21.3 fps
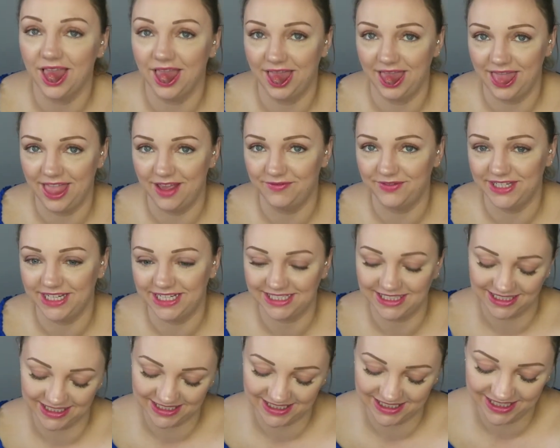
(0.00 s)
Loved
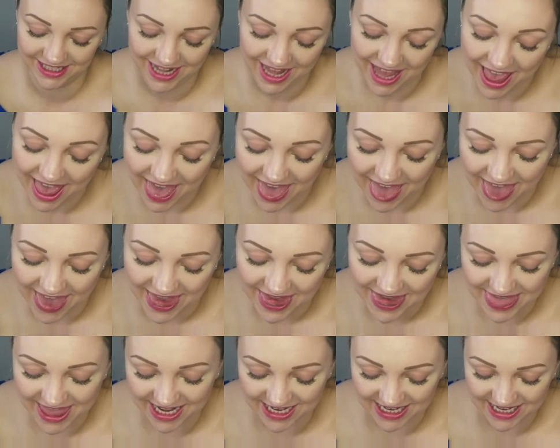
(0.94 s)
it.
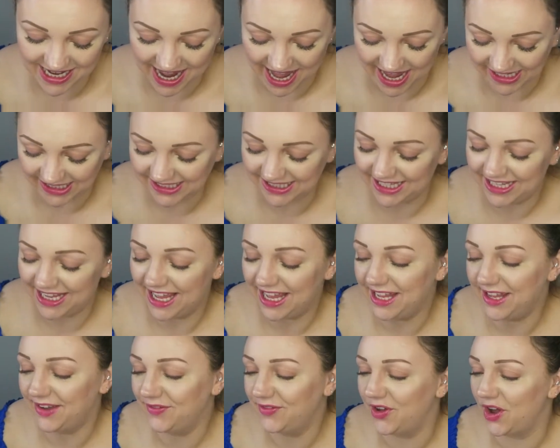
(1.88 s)
The next thing
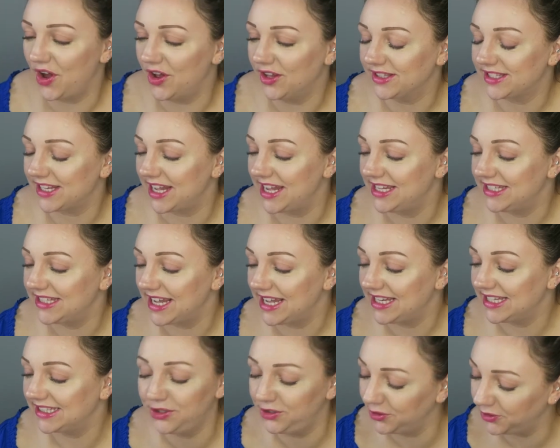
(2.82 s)
I have got is
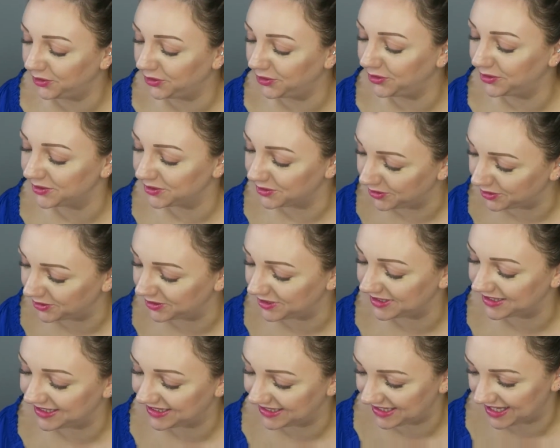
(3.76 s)
a Your
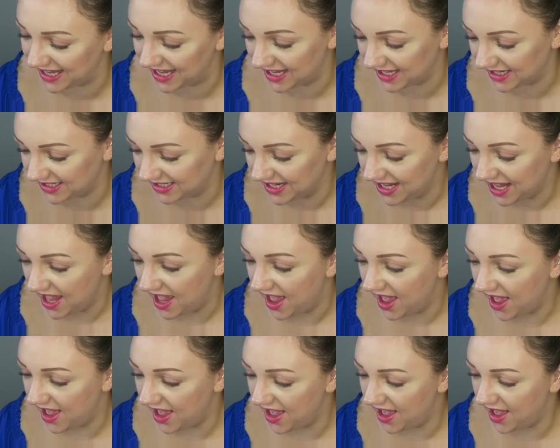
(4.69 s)
Good Skin.
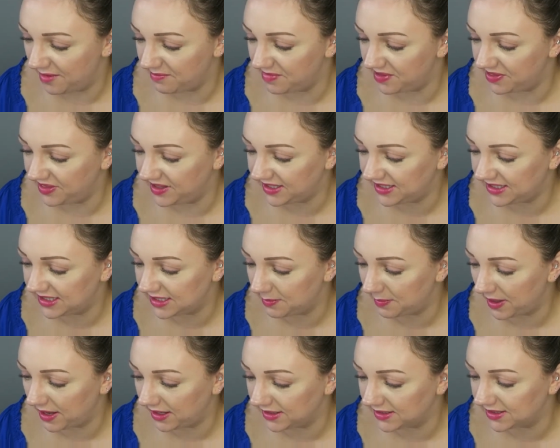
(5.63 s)
This is a
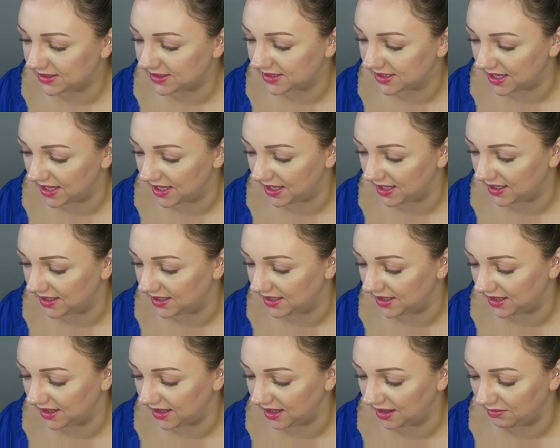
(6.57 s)
balanced skin
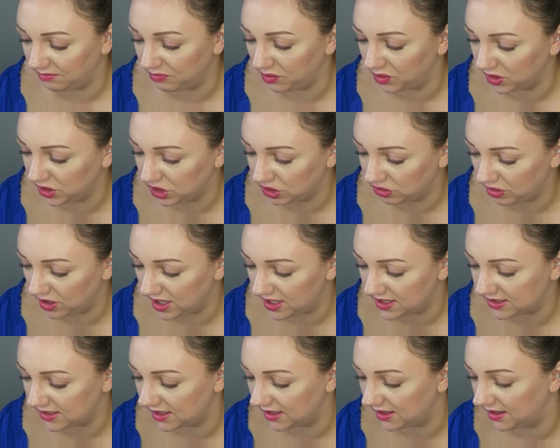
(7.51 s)

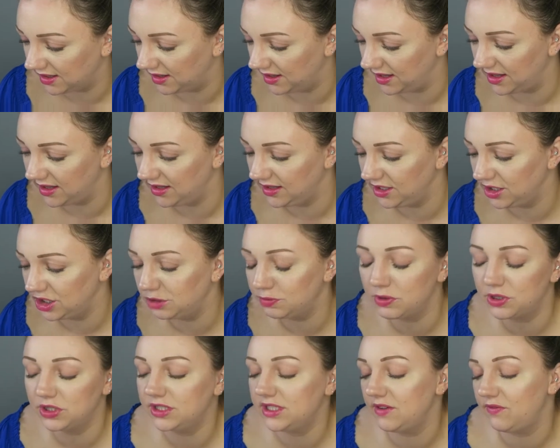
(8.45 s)
moisturiser. You're
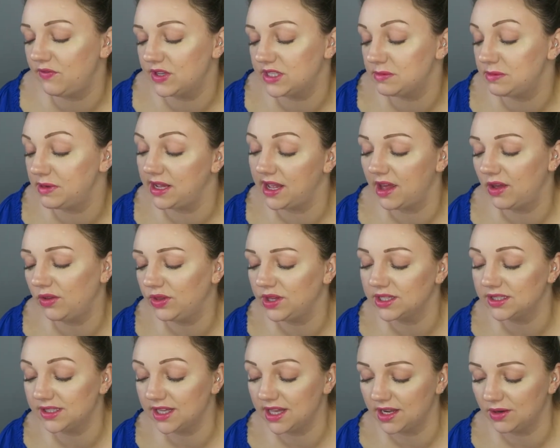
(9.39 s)
supposed to see visibly
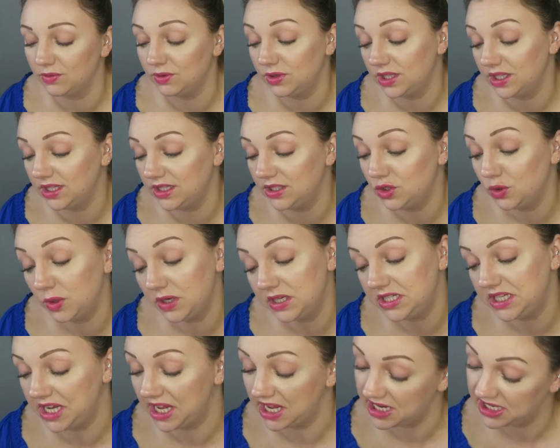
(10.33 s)
healthier skin within
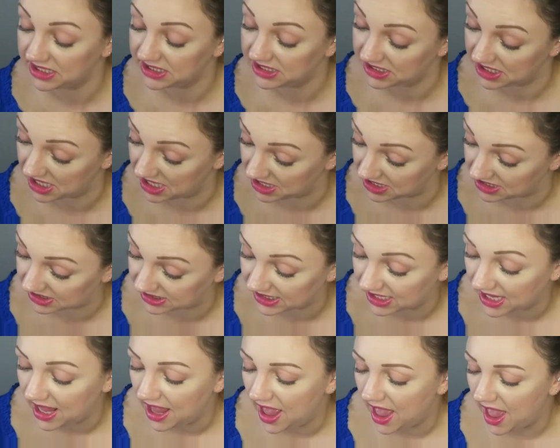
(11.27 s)
28 days.
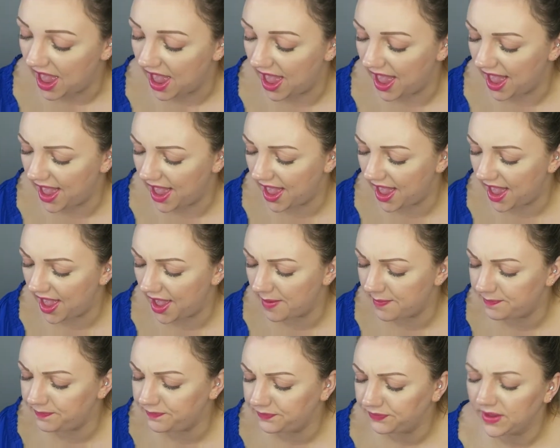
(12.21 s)

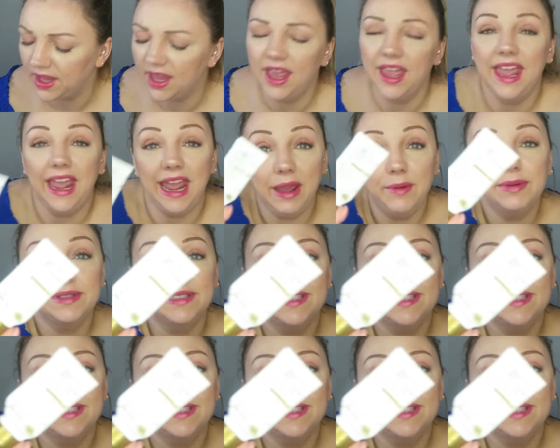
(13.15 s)
It